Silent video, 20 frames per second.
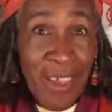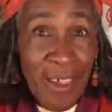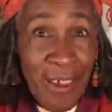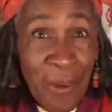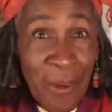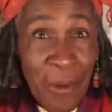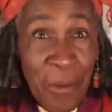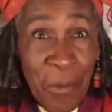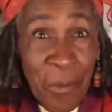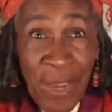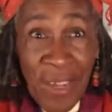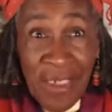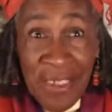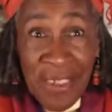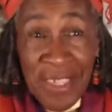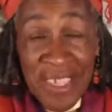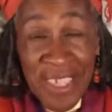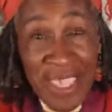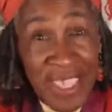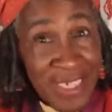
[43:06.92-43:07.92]
Well,
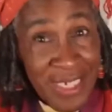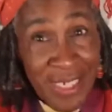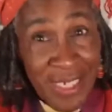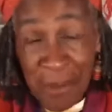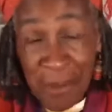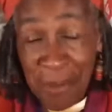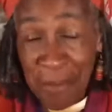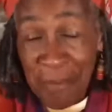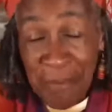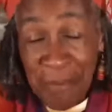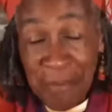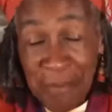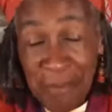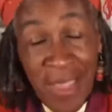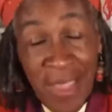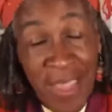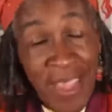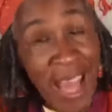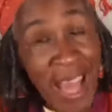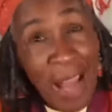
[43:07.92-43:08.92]
Nita,
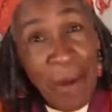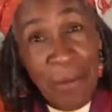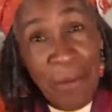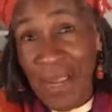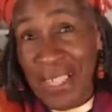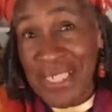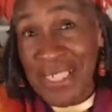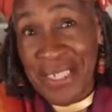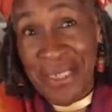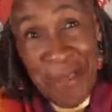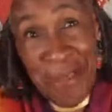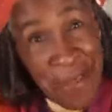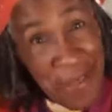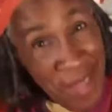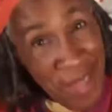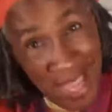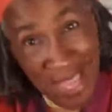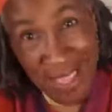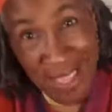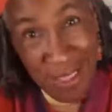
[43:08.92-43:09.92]
I want to
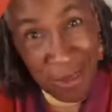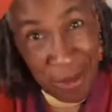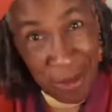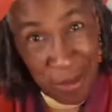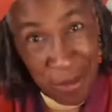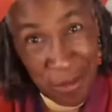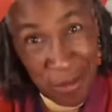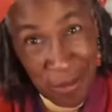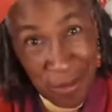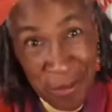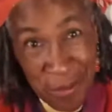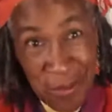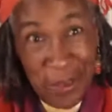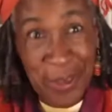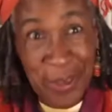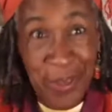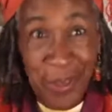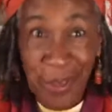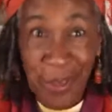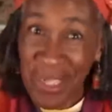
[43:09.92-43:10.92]
thank you for
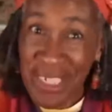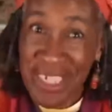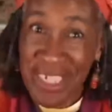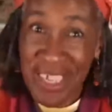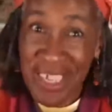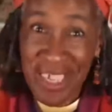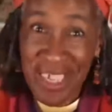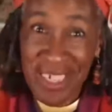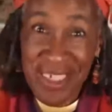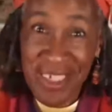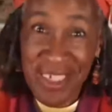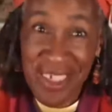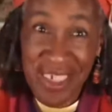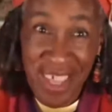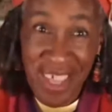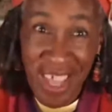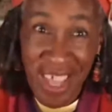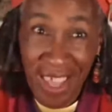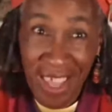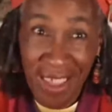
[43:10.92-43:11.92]
joining us
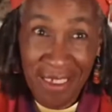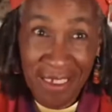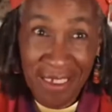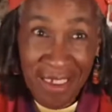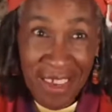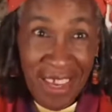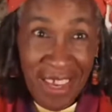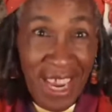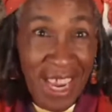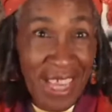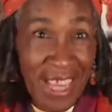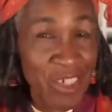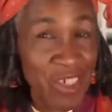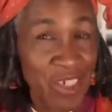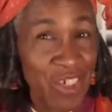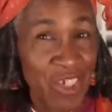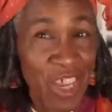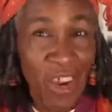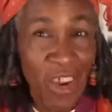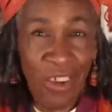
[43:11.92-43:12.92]
today and
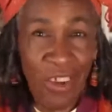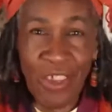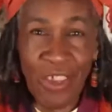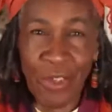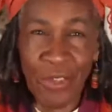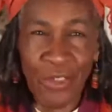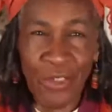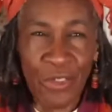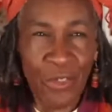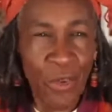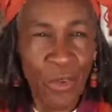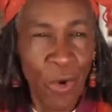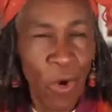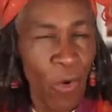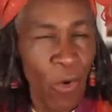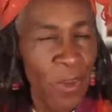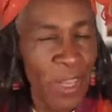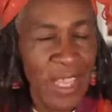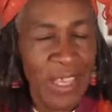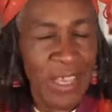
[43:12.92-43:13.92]
sharing your
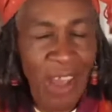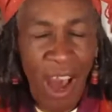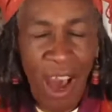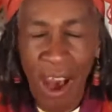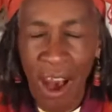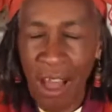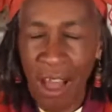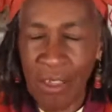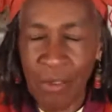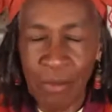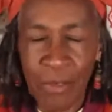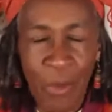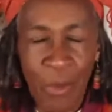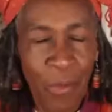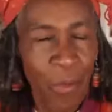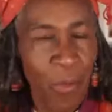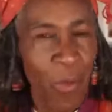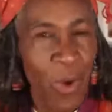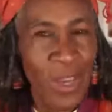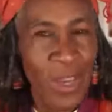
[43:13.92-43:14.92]
story and all of the
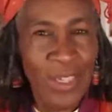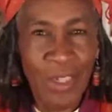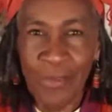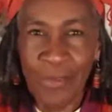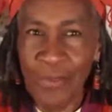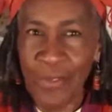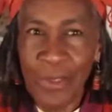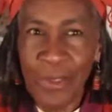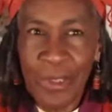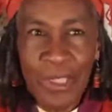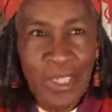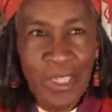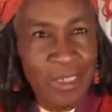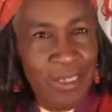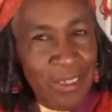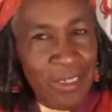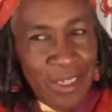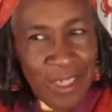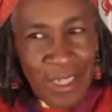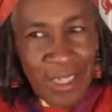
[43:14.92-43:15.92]
wonderful
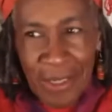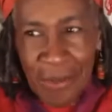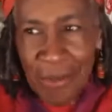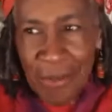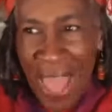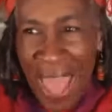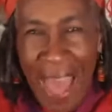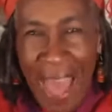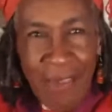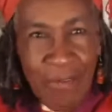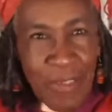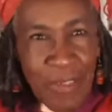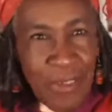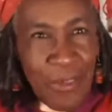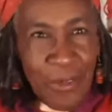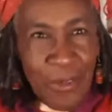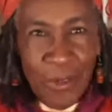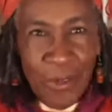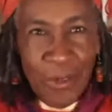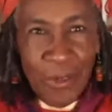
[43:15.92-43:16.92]
little
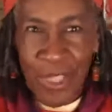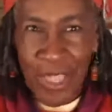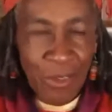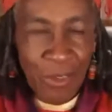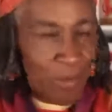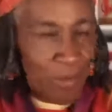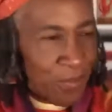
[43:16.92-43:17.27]
avenues that you've